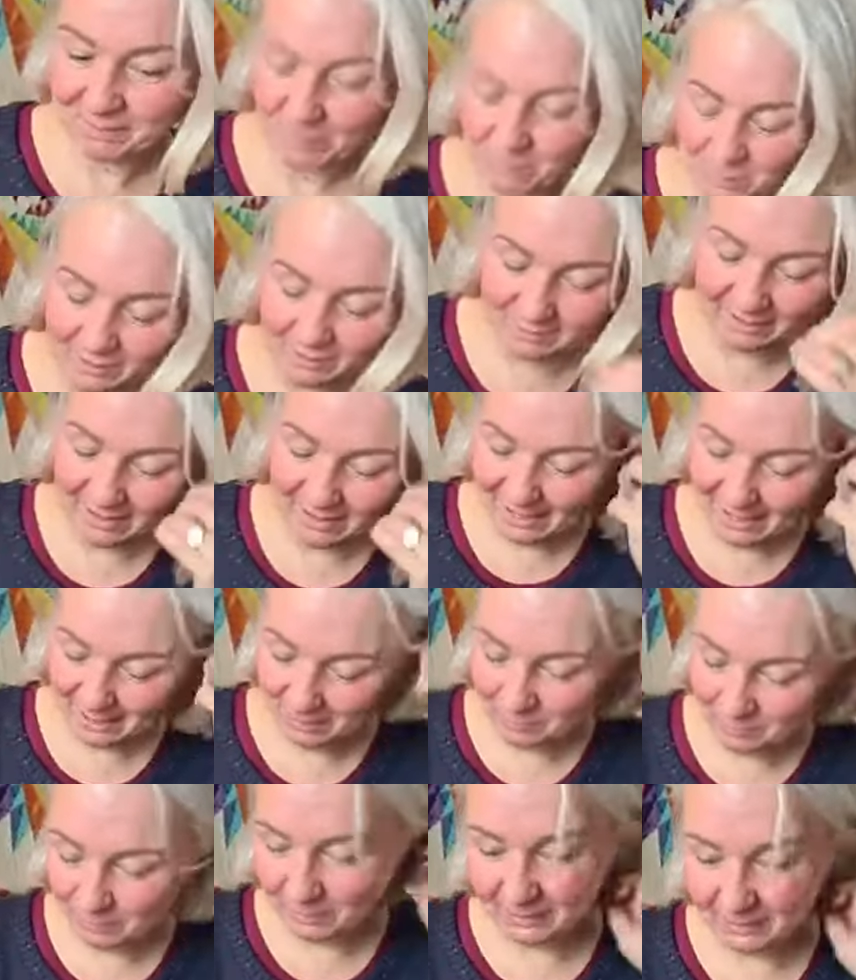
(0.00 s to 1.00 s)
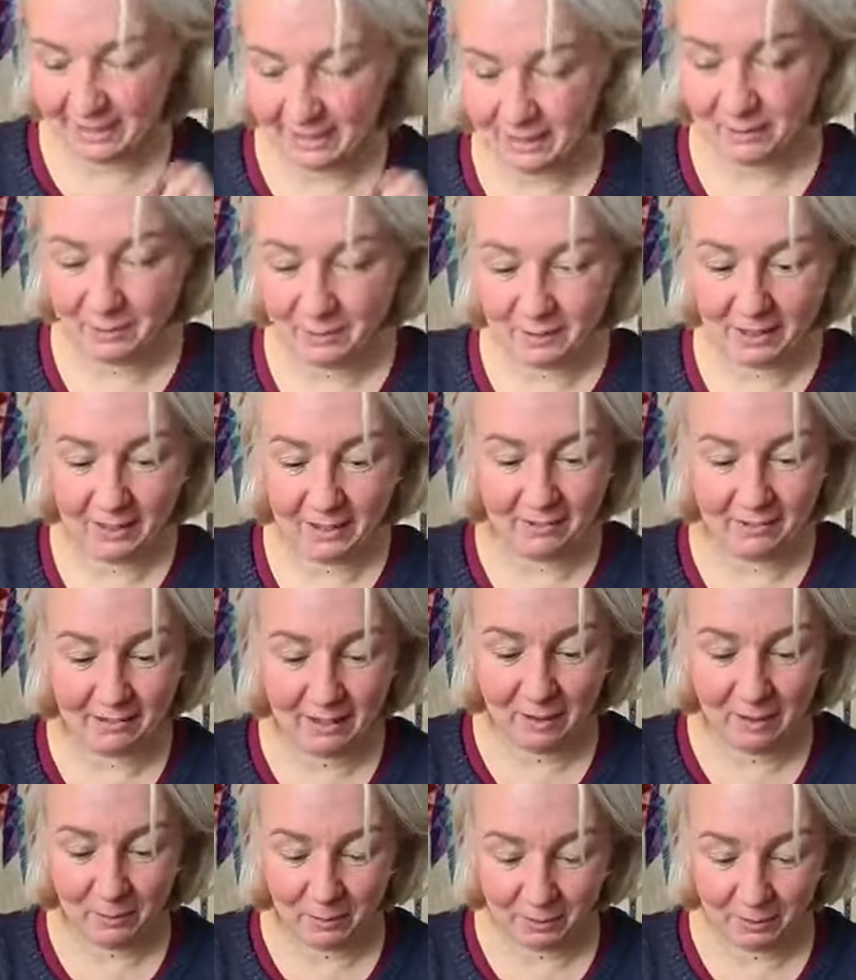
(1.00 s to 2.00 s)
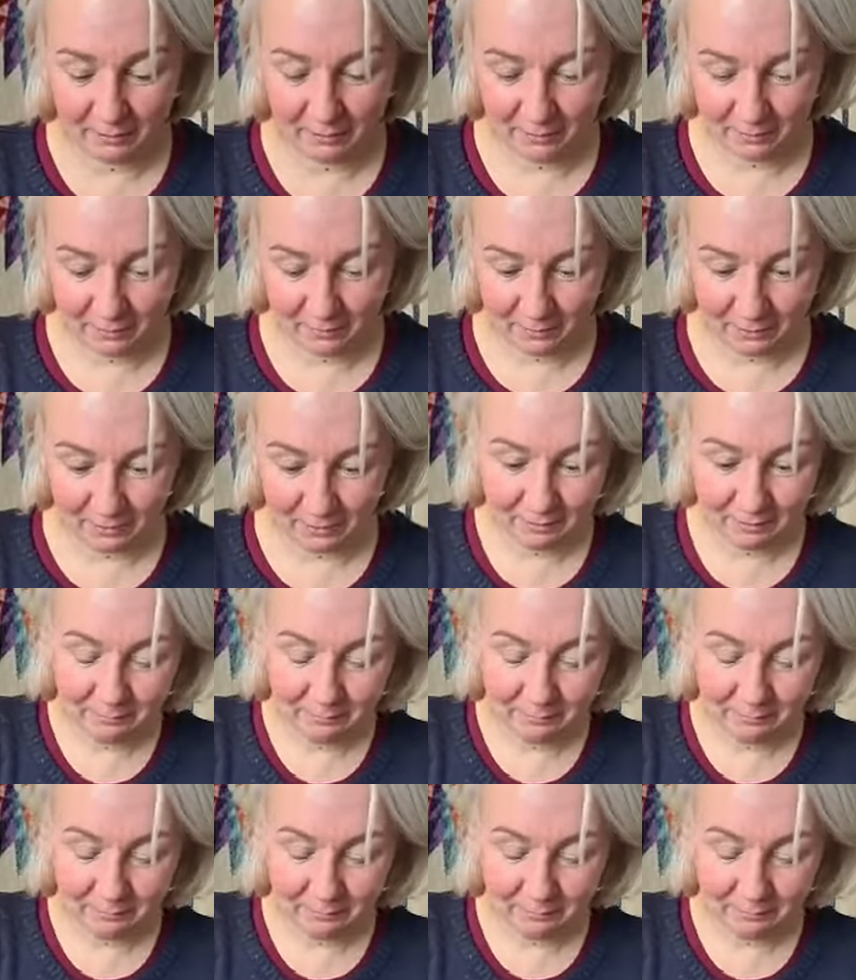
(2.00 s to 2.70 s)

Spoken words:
One day it'll get sorted.